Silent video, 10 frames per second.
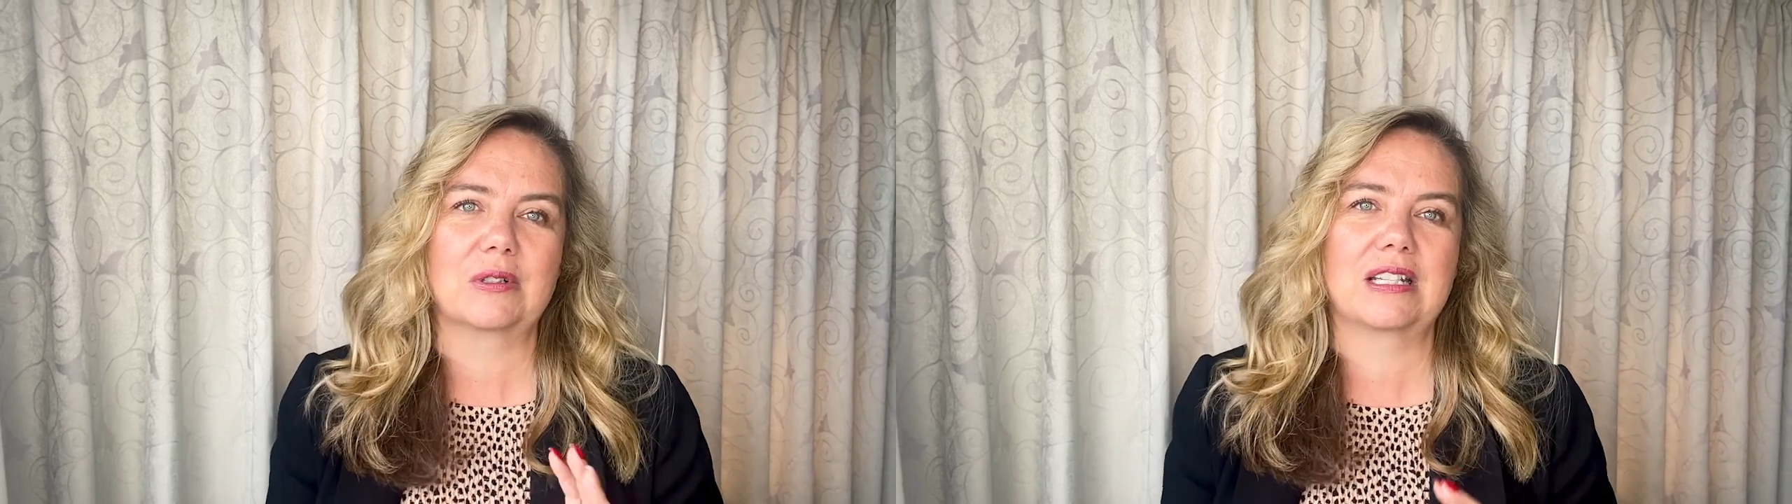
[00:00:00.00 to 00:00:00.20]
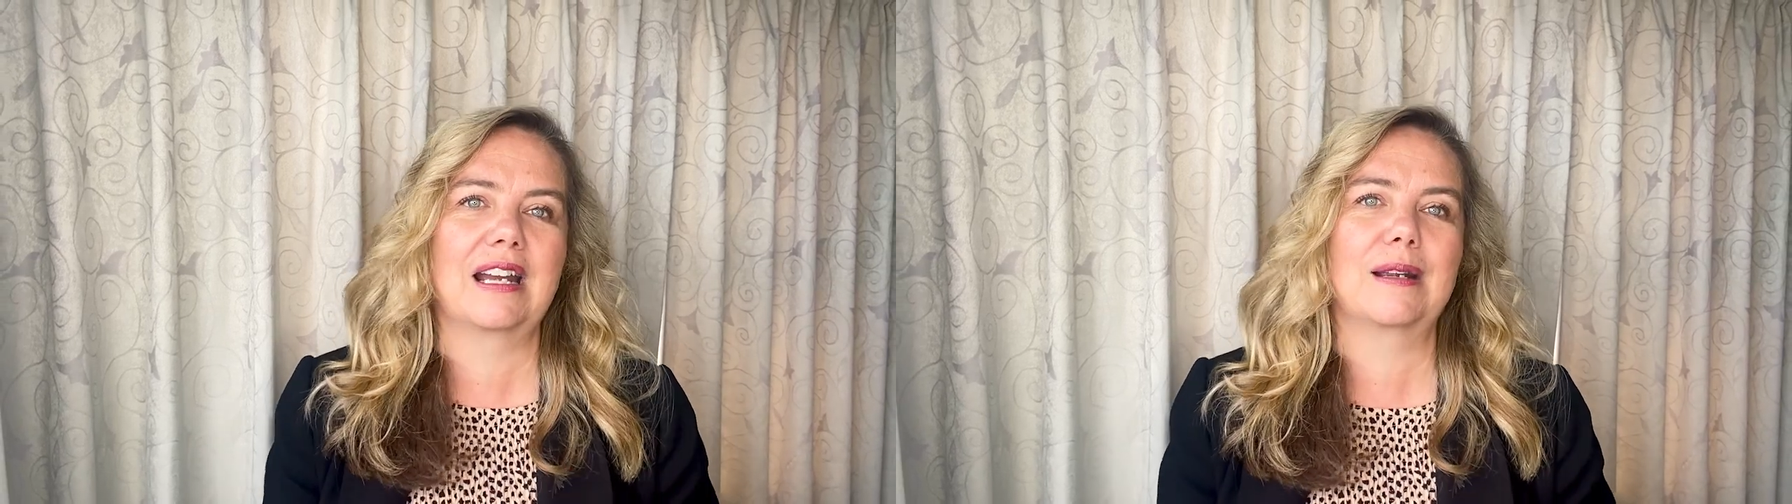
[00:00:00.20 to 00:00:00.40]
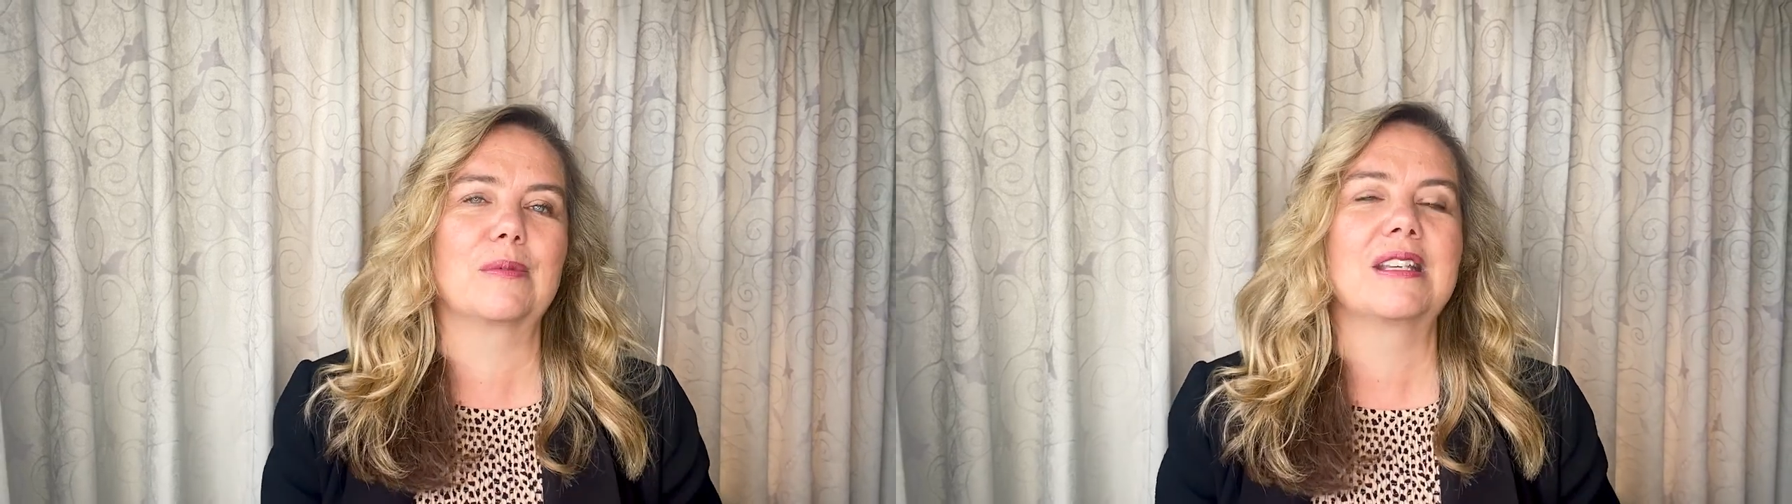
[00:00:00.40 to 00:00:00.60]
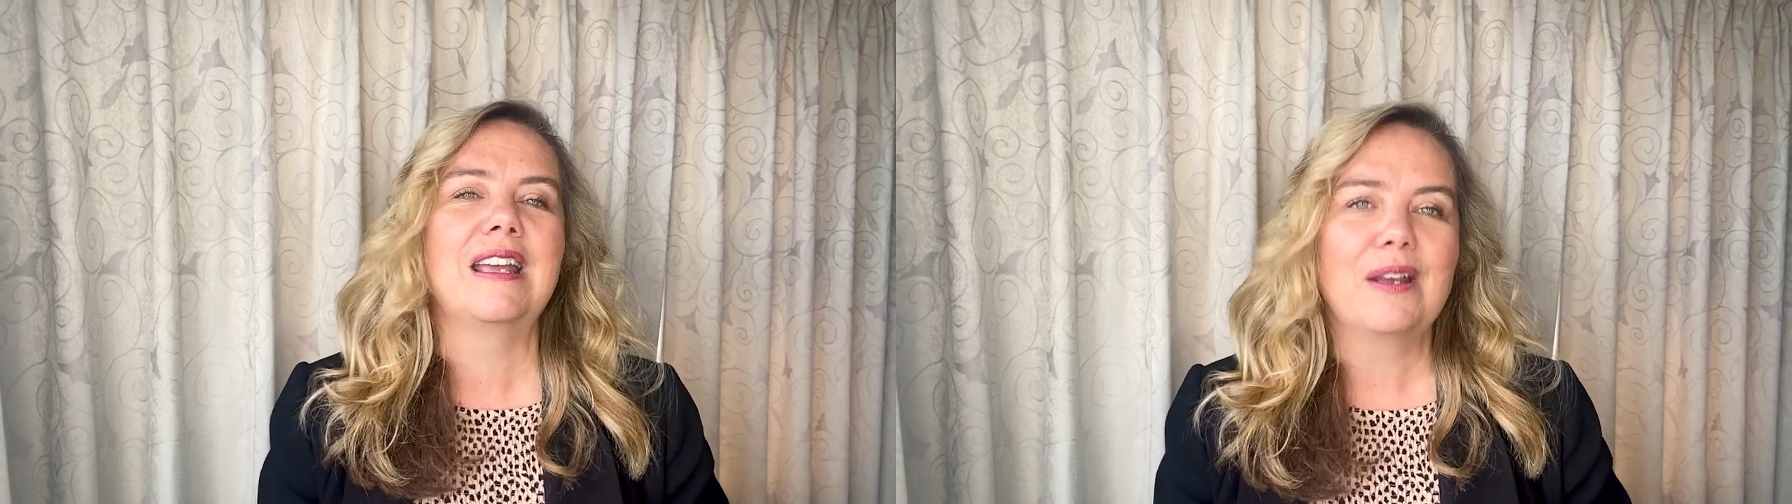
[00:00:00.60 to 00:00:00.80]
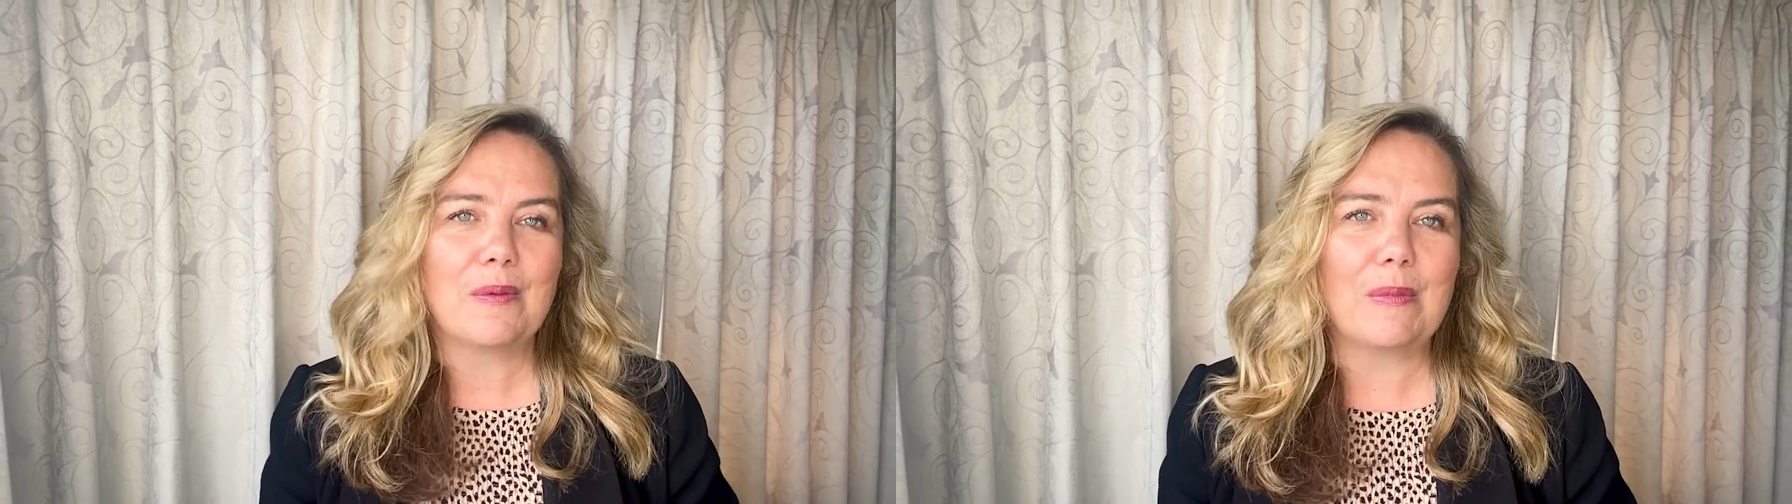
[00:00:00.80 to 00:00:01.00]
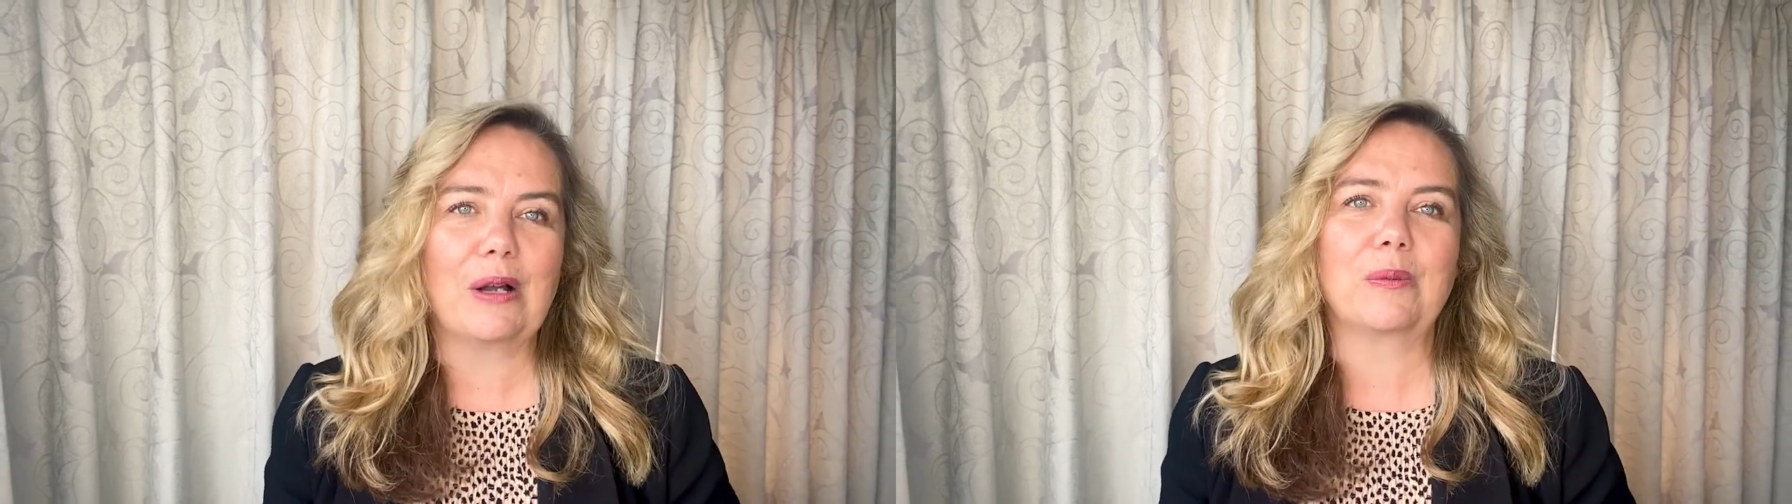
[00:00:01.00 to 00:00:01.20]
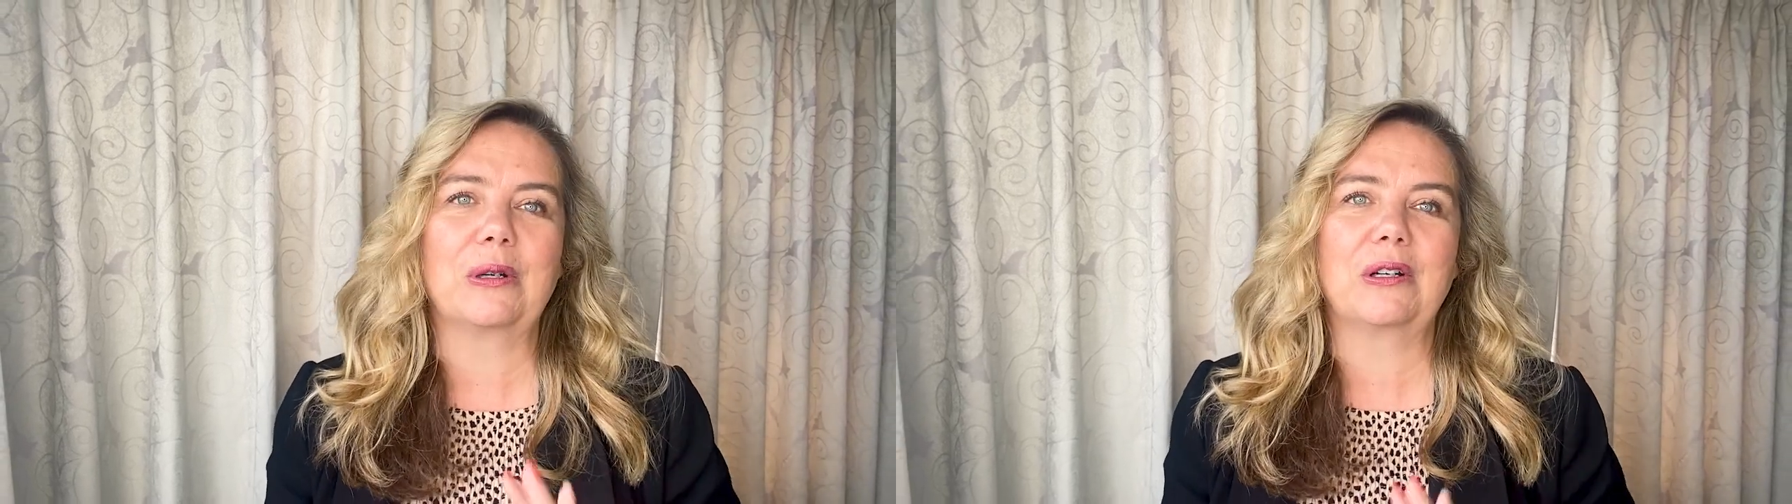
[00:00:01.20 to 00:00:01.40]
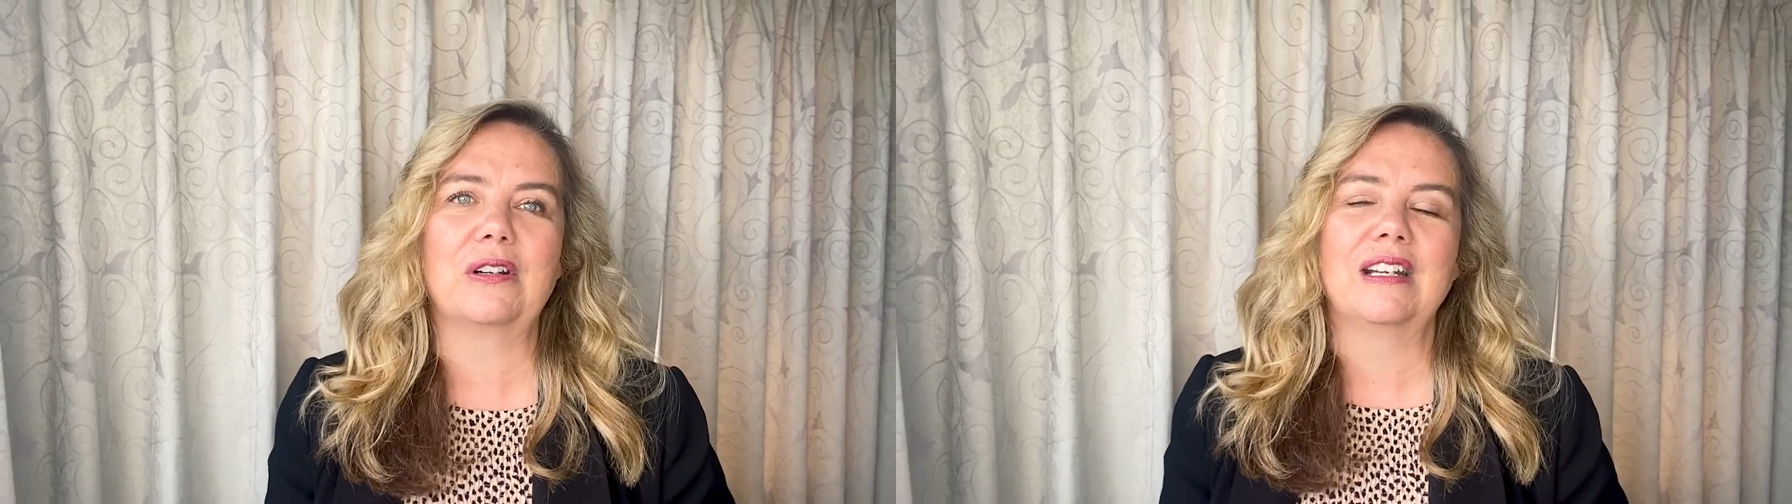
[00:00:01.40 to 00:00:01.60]
times,
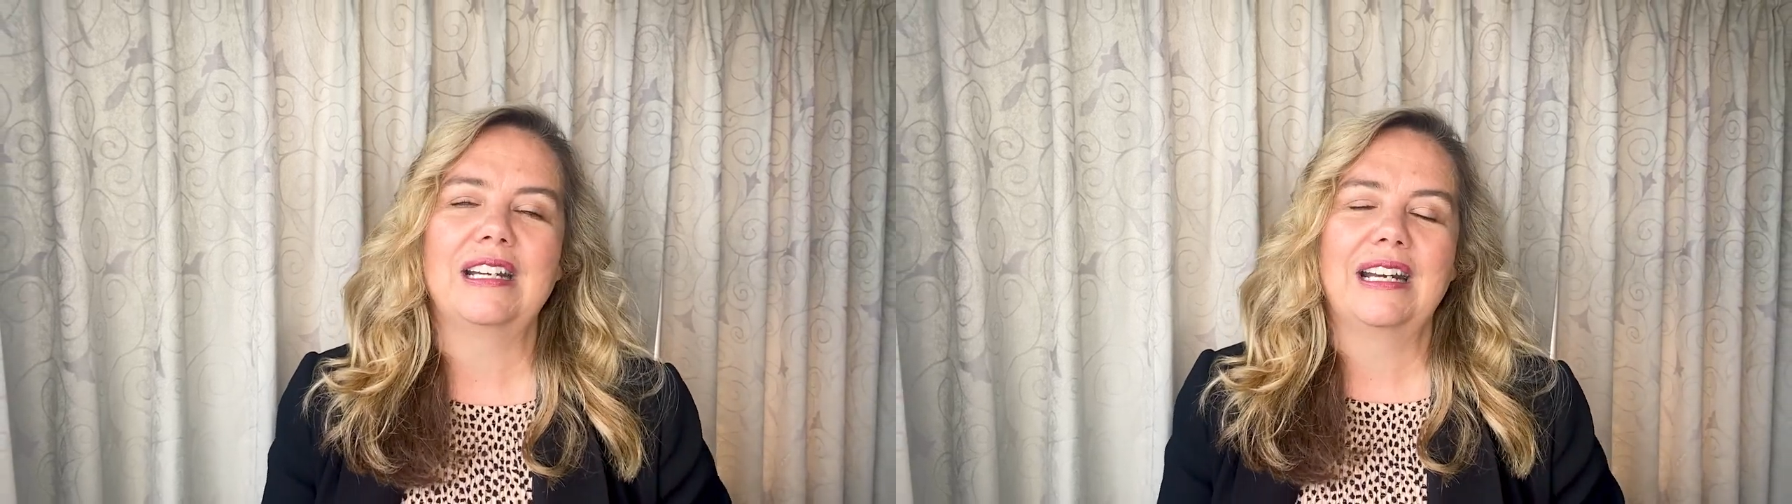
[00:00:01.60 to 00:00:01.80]
Melbourne,